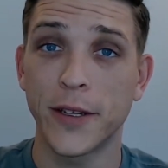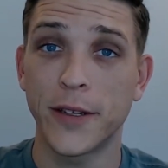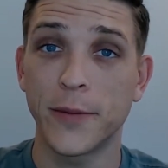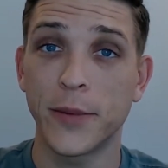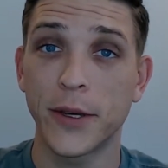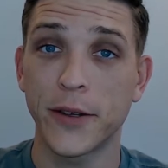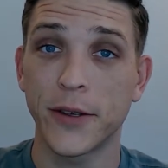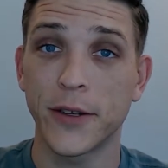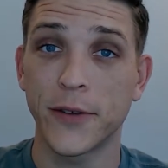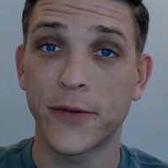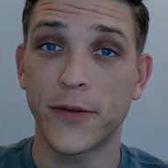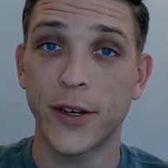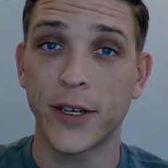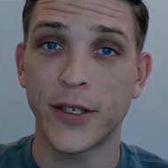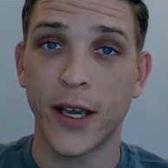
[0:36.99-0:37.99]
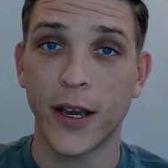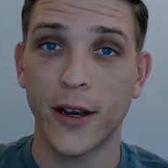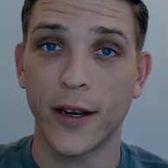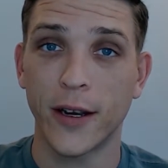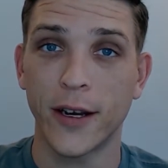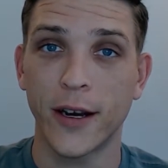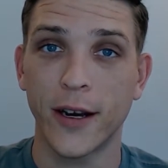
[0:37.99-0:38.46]
to build your first
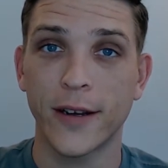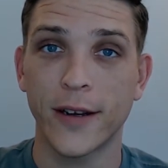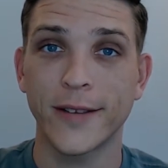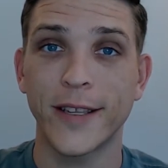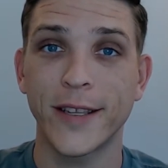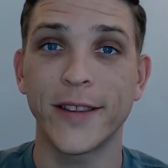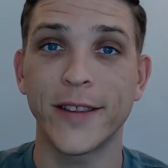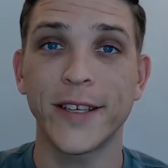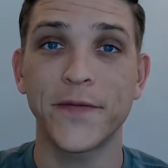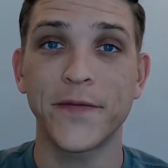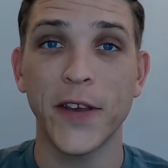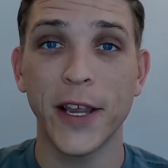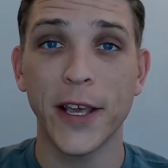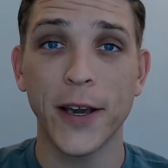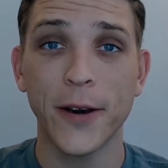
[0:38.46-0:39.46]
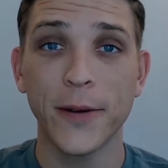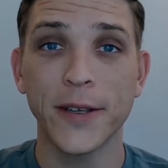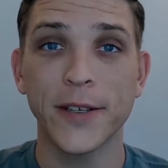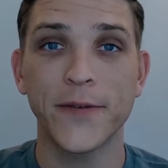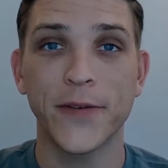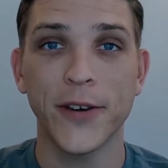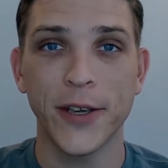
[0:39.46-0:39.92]
character, then this video
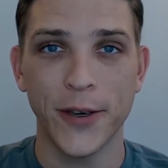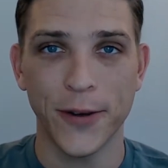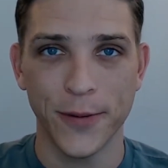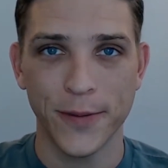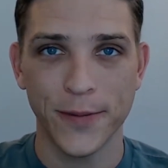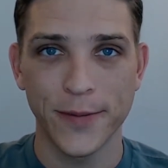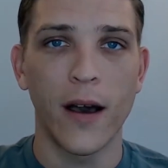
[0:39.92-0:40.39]
is for you.